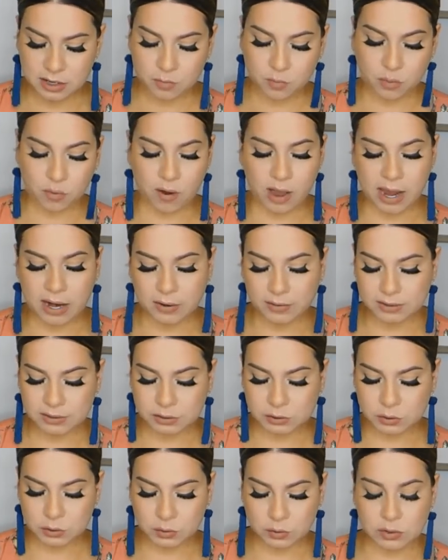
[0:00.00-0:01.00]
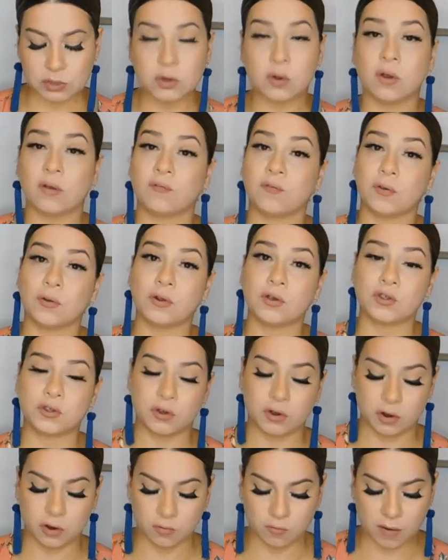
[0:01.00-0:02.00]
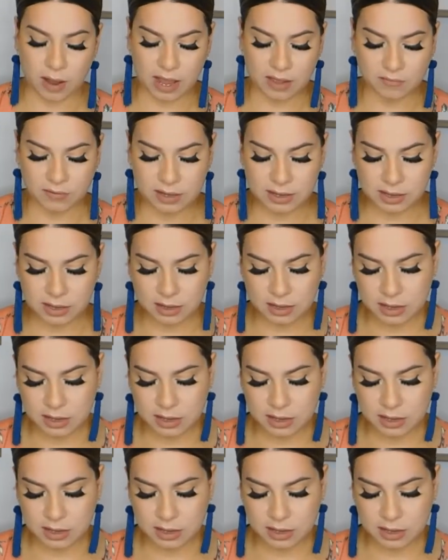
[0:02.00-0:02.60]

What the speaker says: prior to your furniture arriving,